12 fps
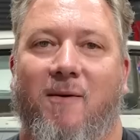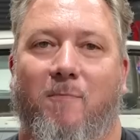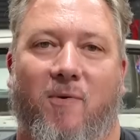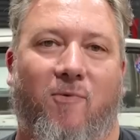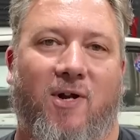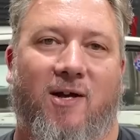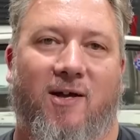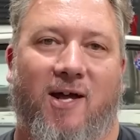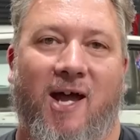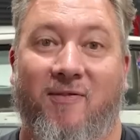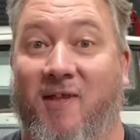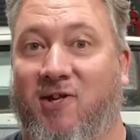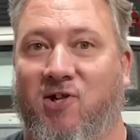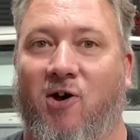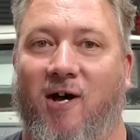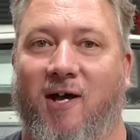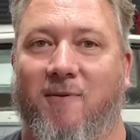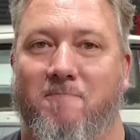but at the
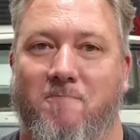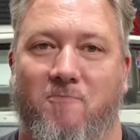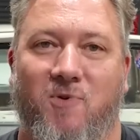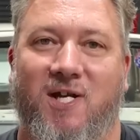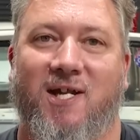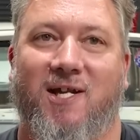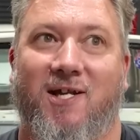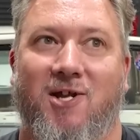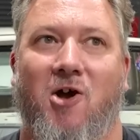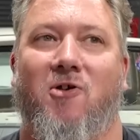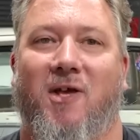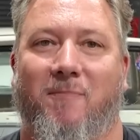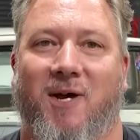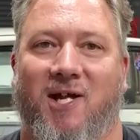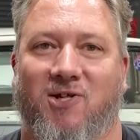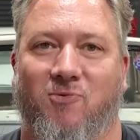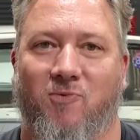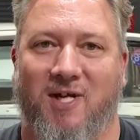time, we didn't know that
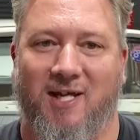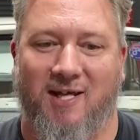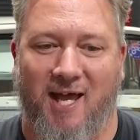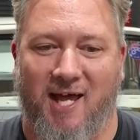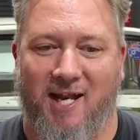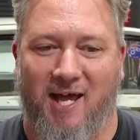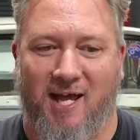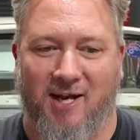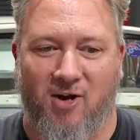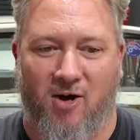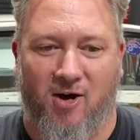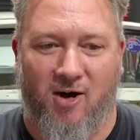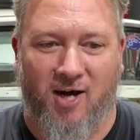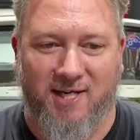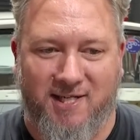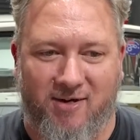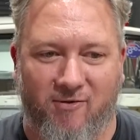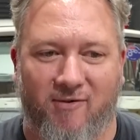much. We had an
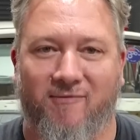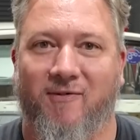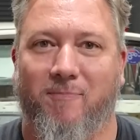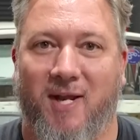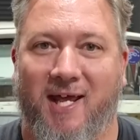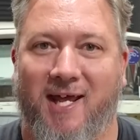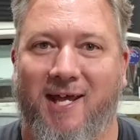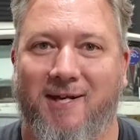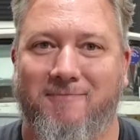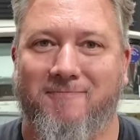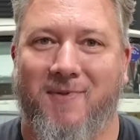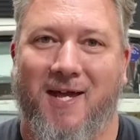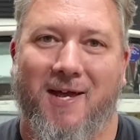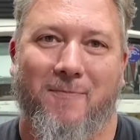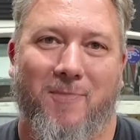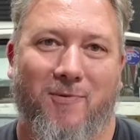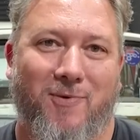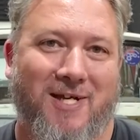idea of a plan,
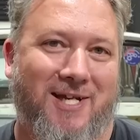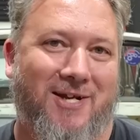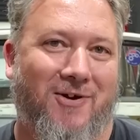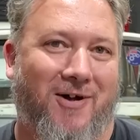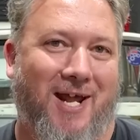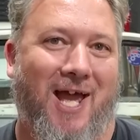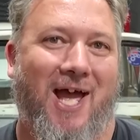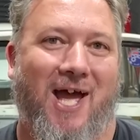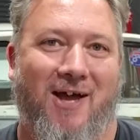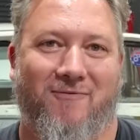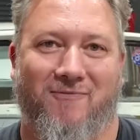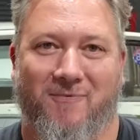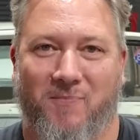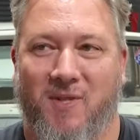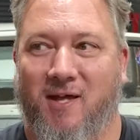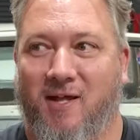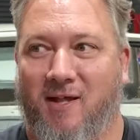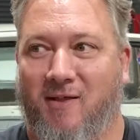but we did not have
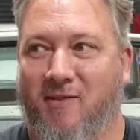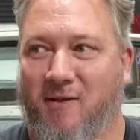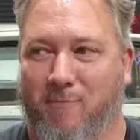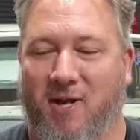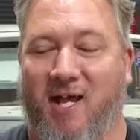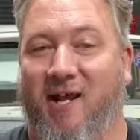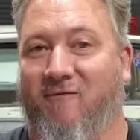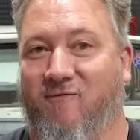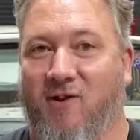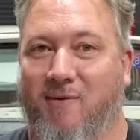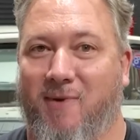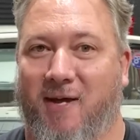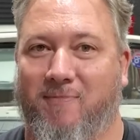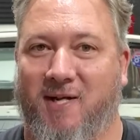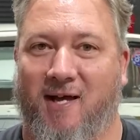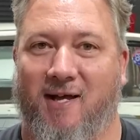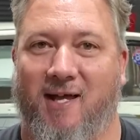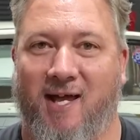the plan fully mapped
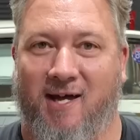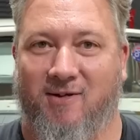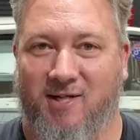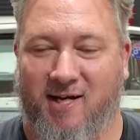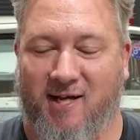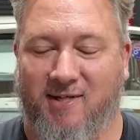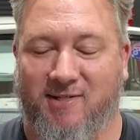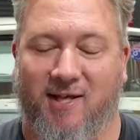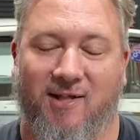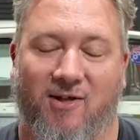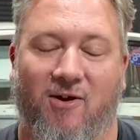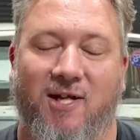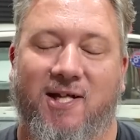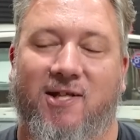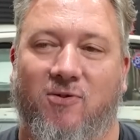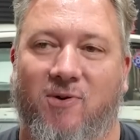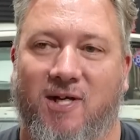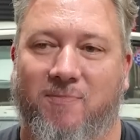out, you know. So the idea
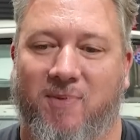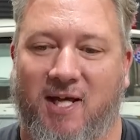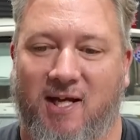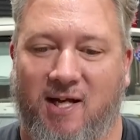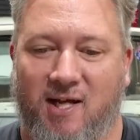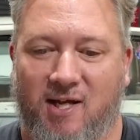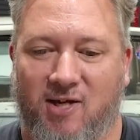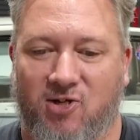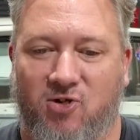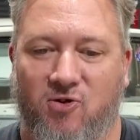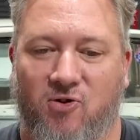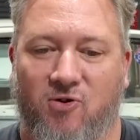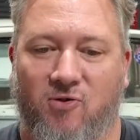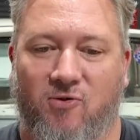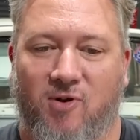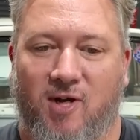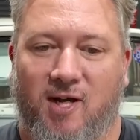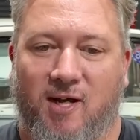has always been to
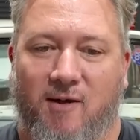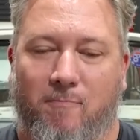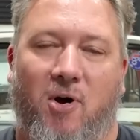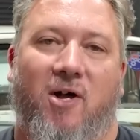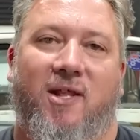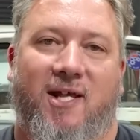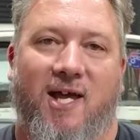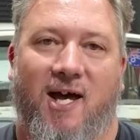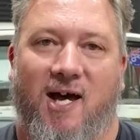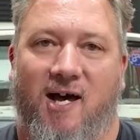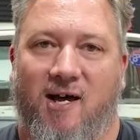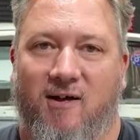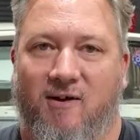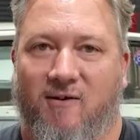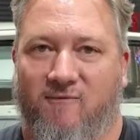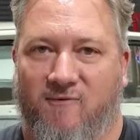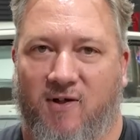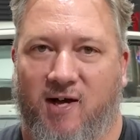buy the car,
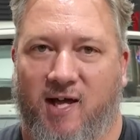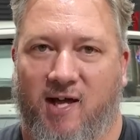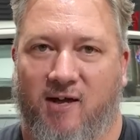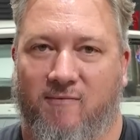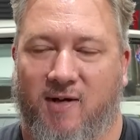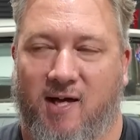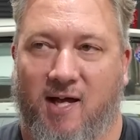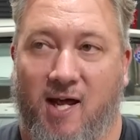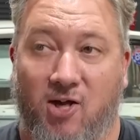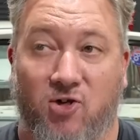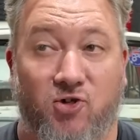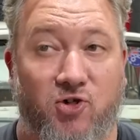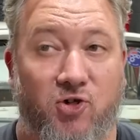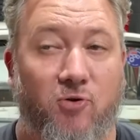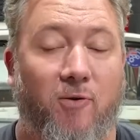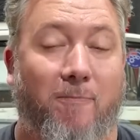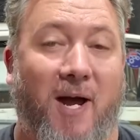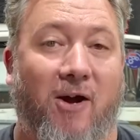fly over,
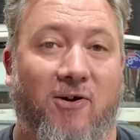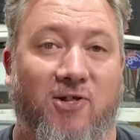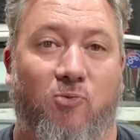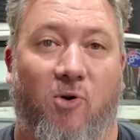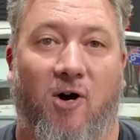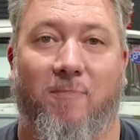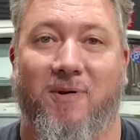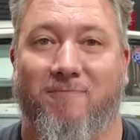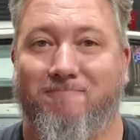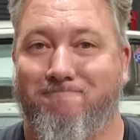do a Barra-swap,